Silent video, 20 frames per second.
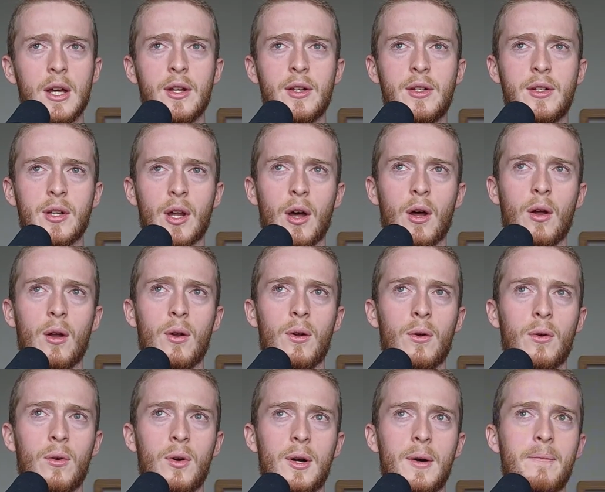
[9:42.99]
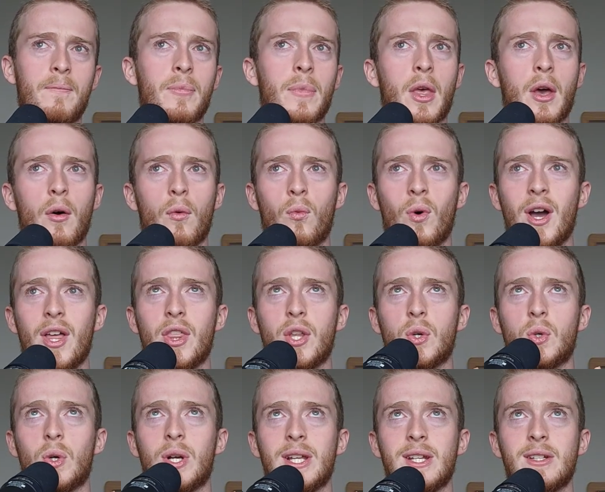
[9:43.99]
So
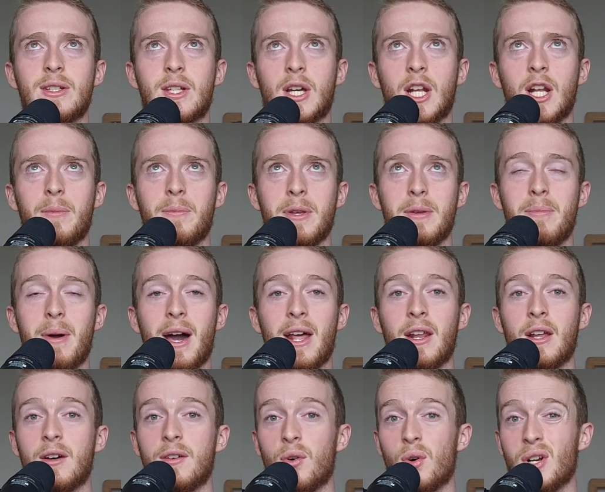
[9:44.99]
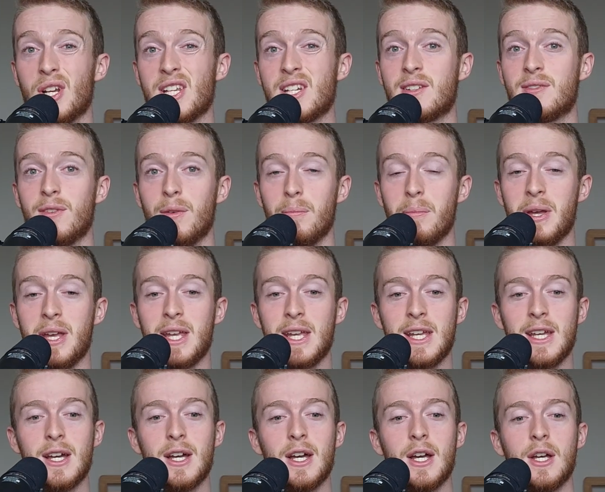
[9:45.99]
whether it's going to be better, or at least for
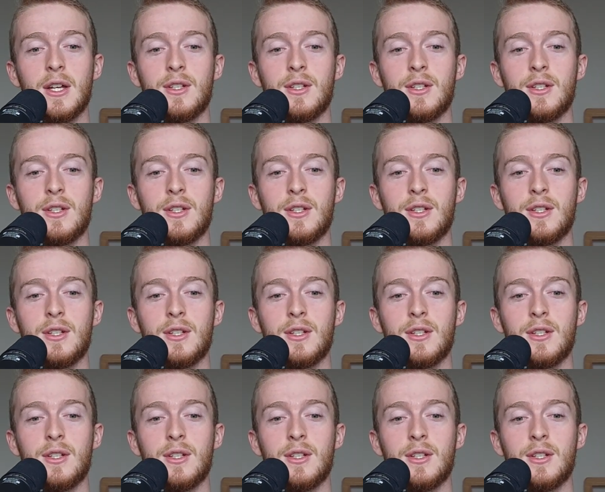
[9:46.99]
me,